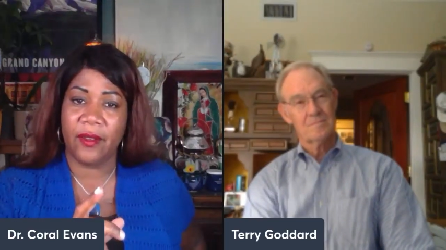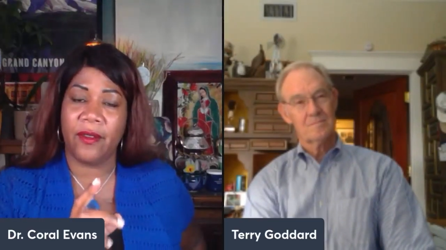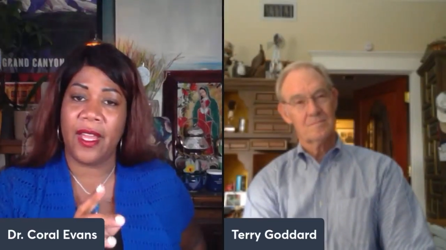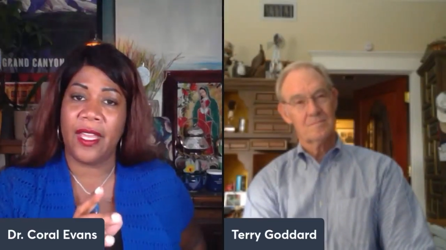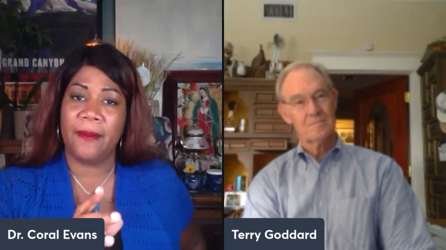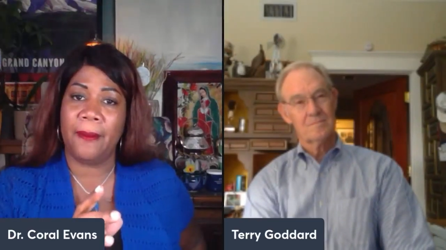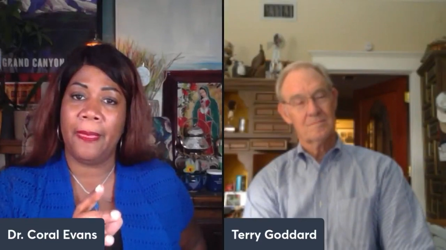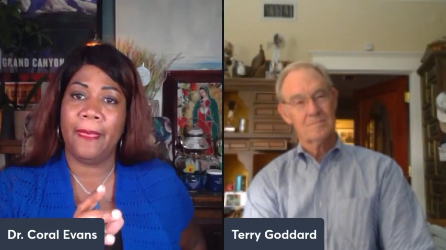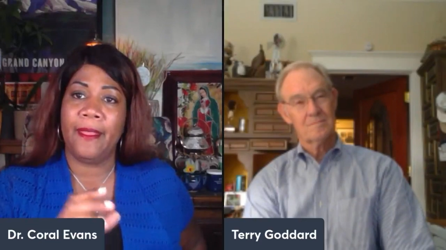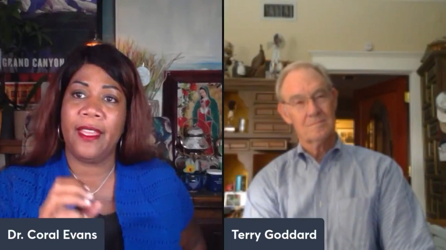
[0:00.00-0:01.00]
Speaker 1: right?
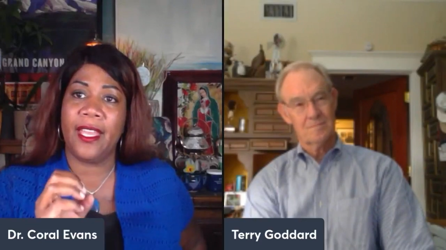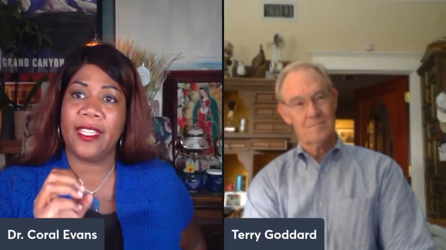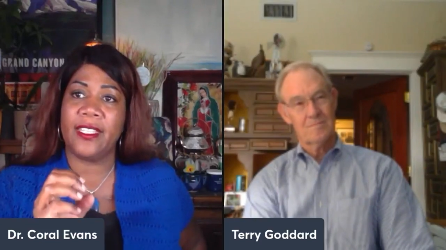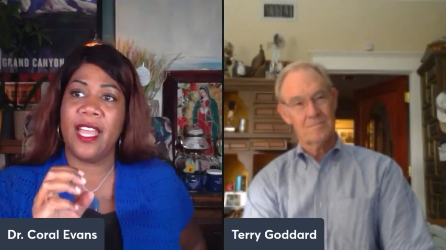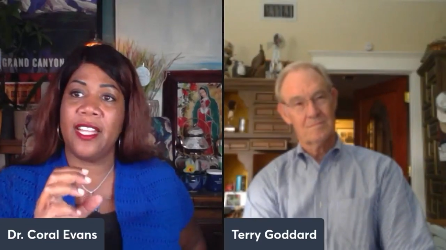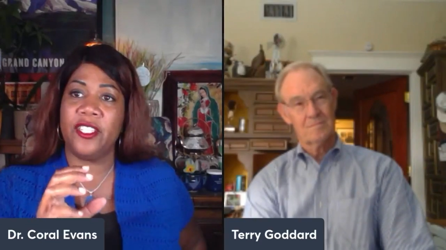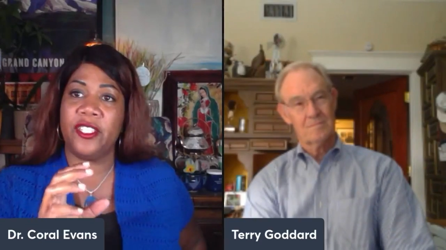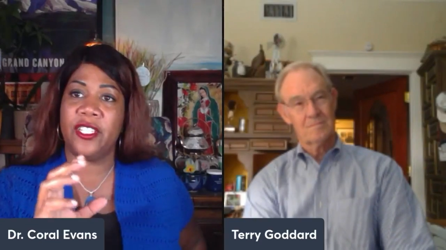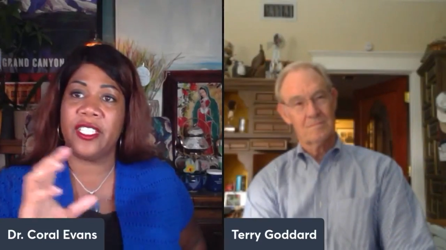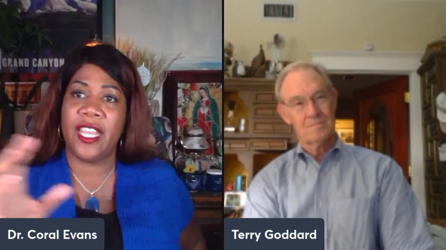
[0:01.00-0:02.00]
It's not
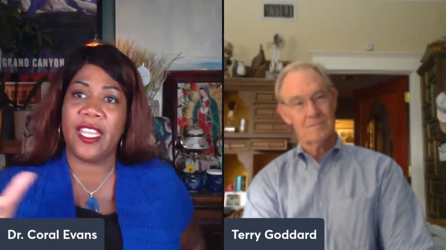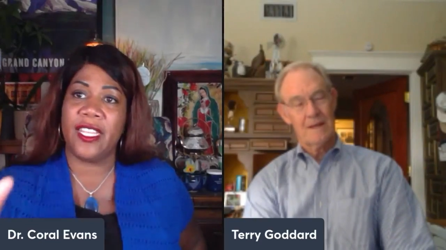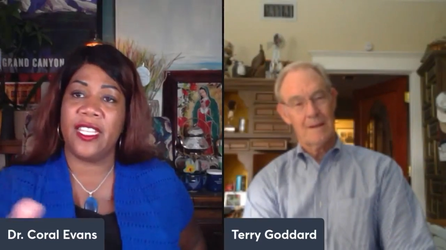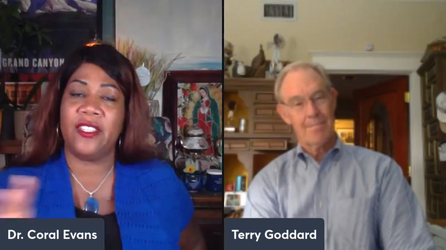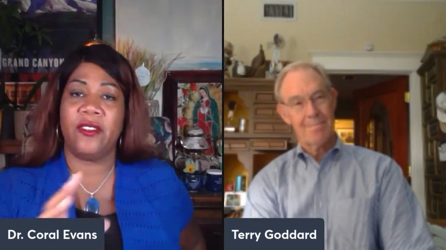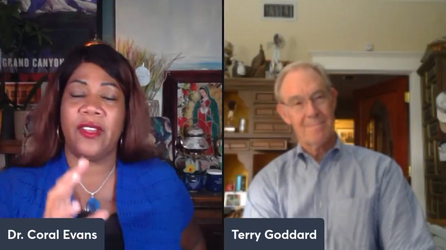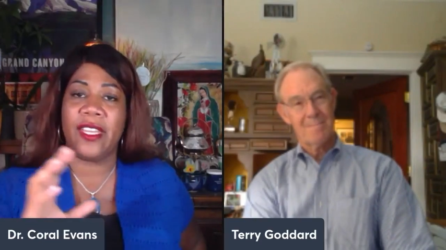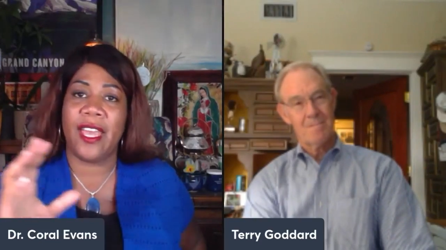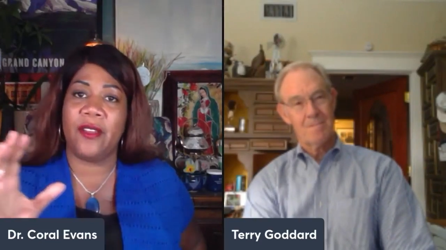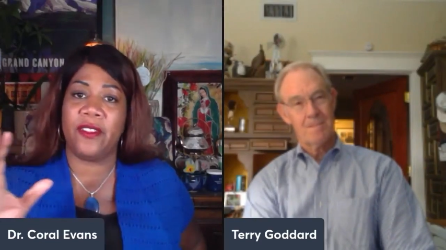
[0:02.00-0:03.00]
just taking into
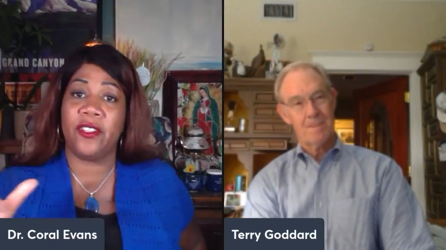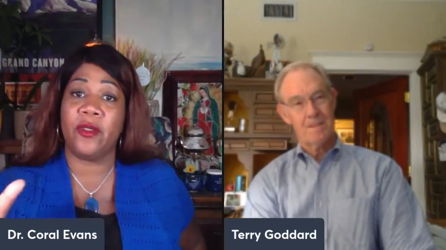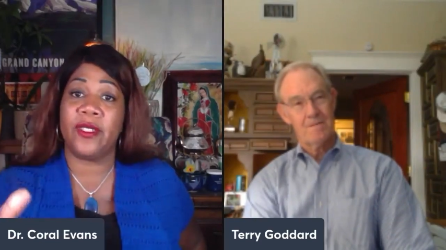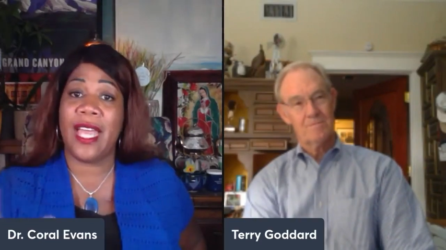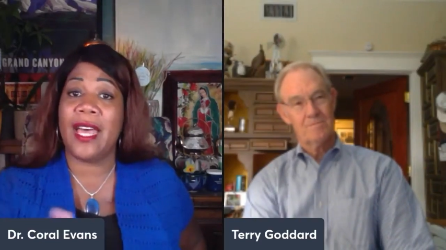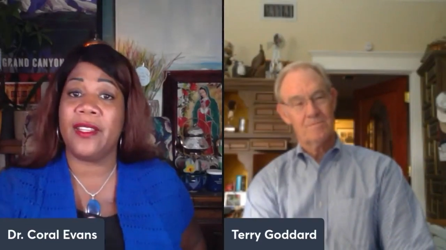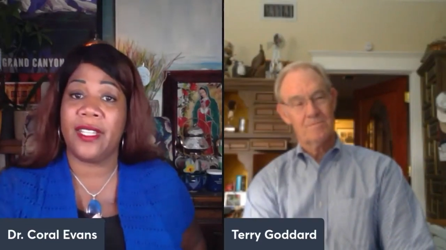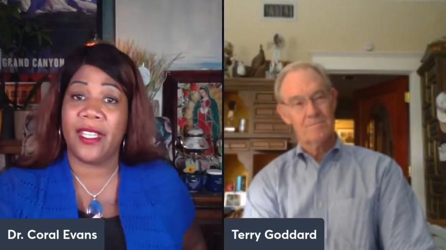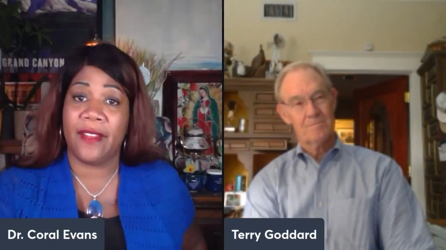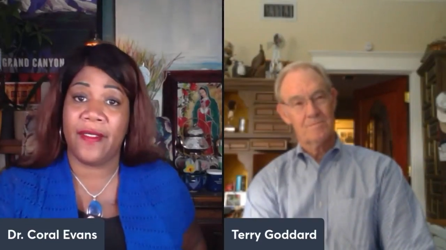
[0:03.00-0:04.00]
account the
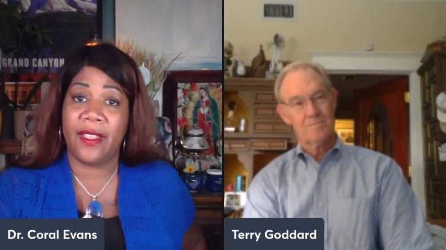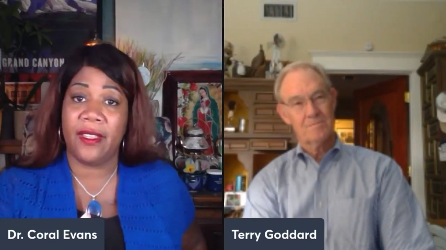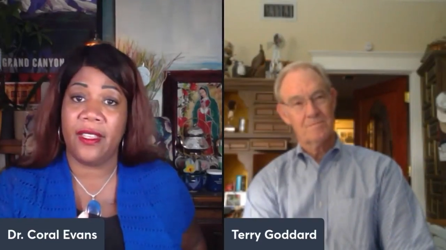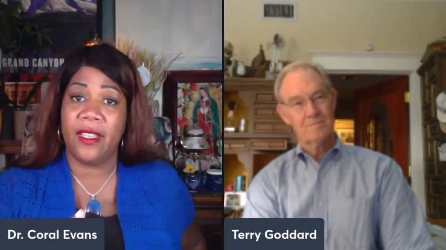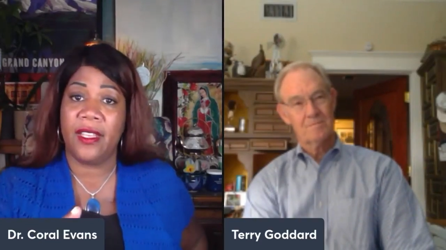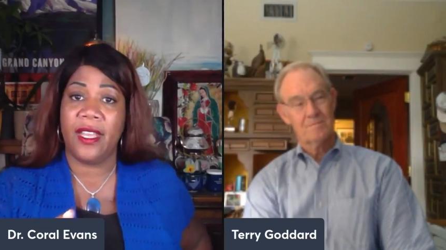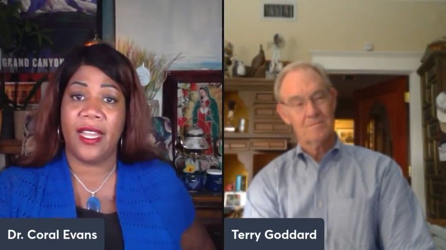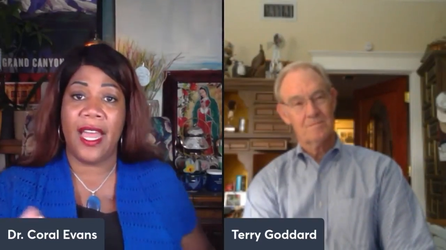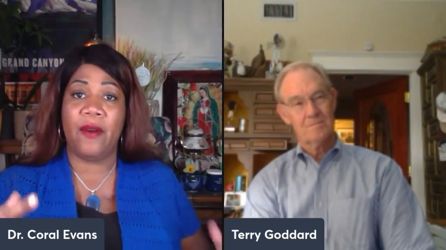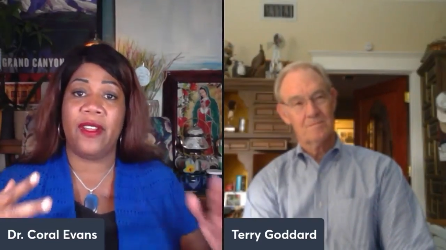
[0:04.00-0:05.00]
totality of it
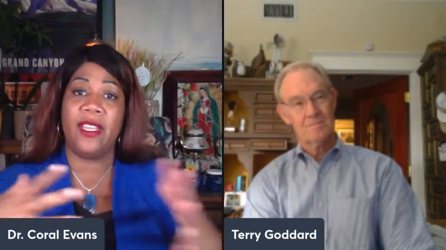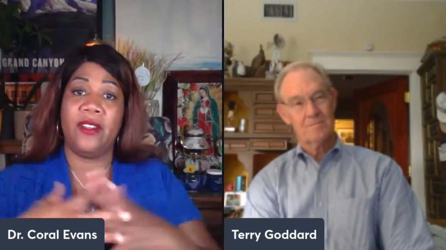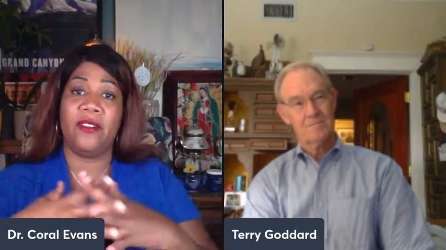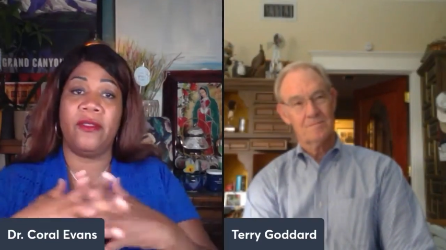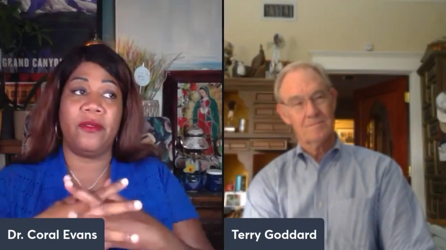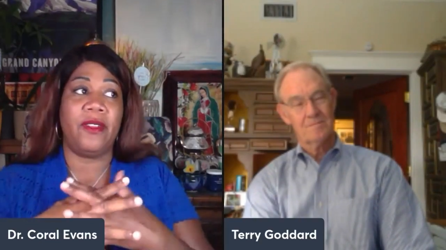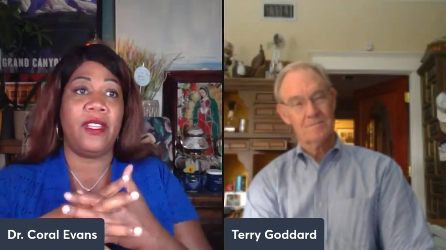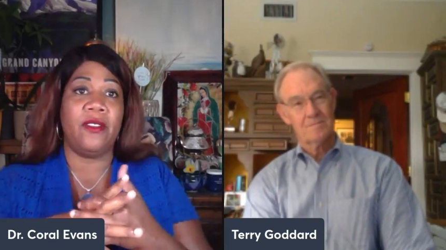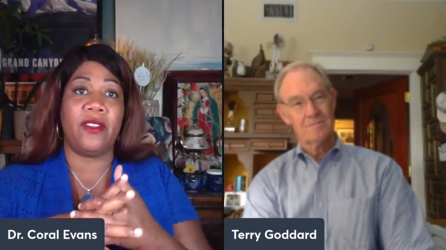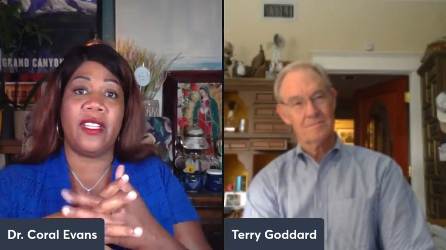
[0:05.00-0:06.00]
and how it inter
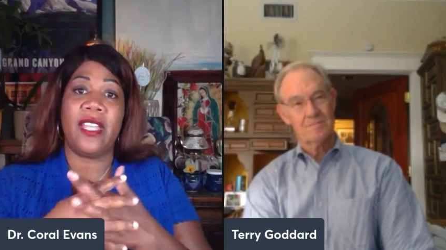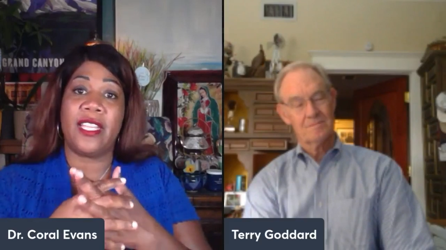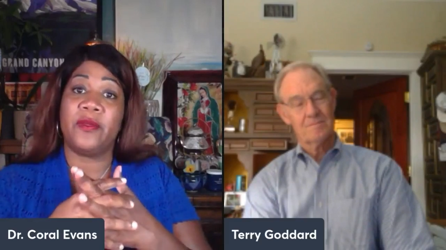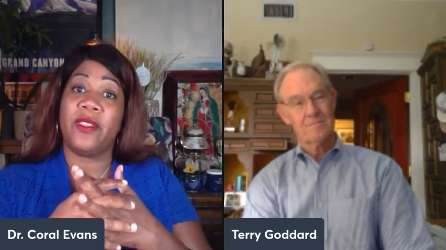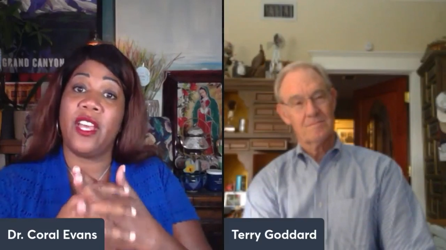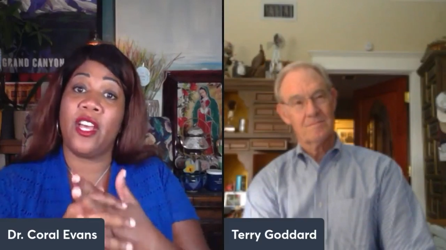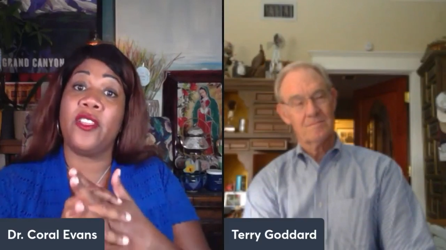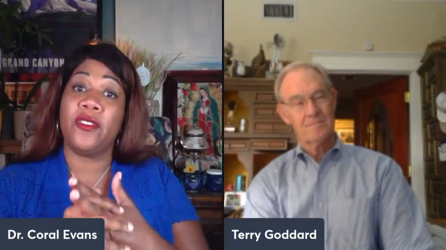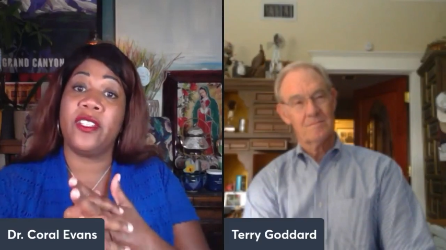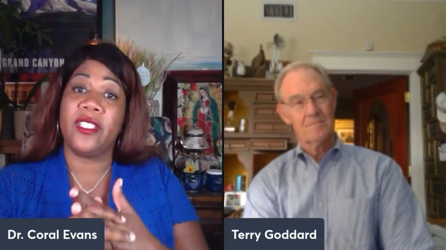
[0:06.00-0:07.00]
interconnects with
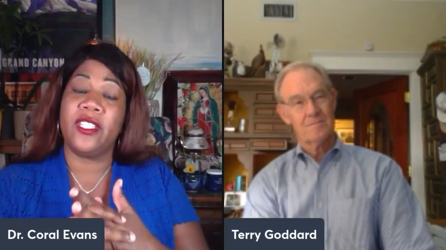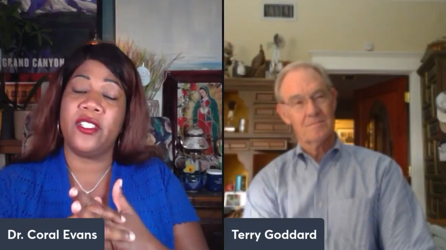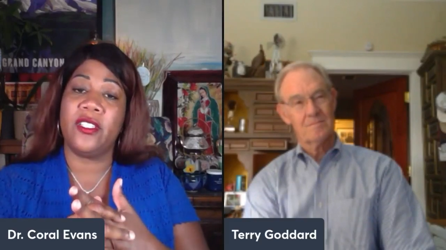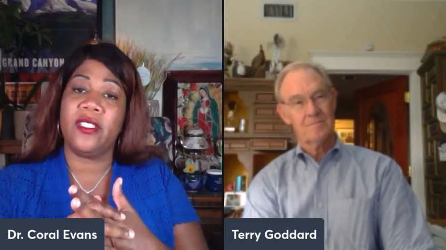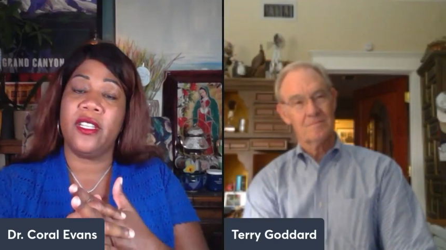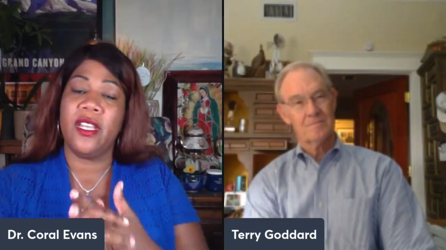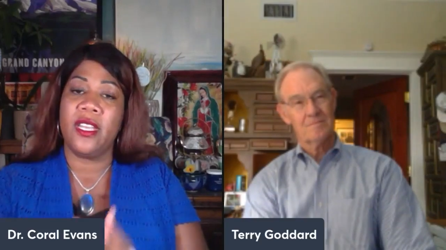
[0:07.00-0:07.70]
other decisions,